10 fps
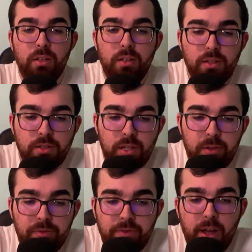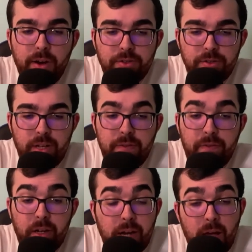So the Flyers are
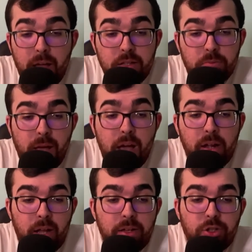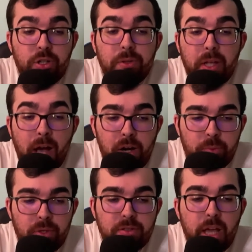definitely not as bad as, you know, the
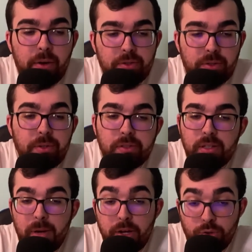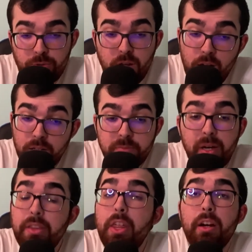Ottawas, the Arizonas, and the Montreals,
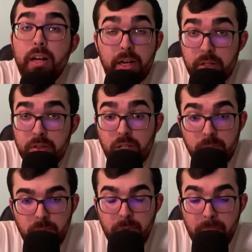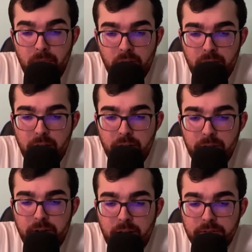but they're not a good team. They
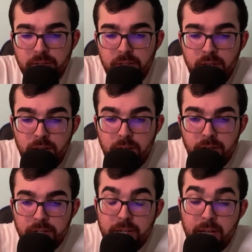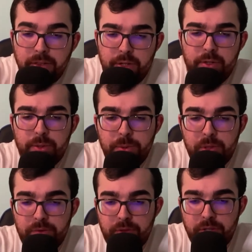are not. And looking at their goal
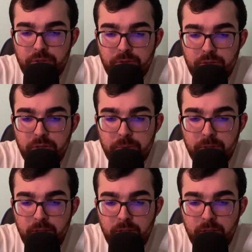differential, too,